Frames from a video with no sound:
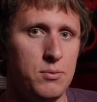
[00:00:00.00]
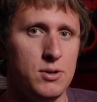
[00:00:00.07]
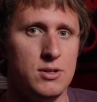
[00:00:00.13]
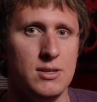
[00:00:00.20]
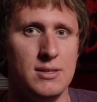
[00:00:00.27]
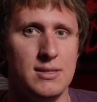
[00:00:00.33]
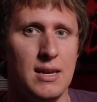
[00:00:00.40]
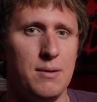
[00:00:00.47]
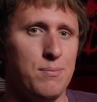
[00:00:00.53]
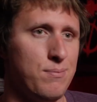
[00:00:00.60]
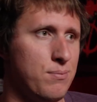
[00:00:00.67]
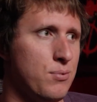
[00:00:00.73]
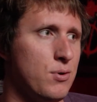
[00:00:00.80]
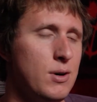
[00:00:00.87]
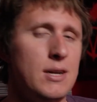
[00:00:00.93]
which is a
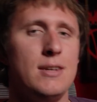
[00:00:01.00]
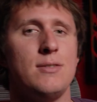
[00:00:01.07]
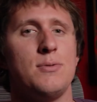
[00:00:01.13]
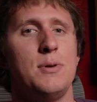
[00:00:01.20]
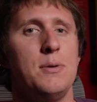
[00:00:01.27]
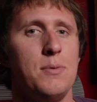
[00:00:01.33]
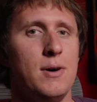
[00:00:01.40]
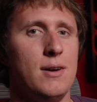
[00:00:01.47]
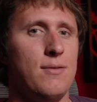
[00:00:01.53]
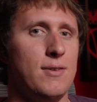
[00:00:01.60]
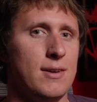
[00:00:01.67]
pretty sweet one,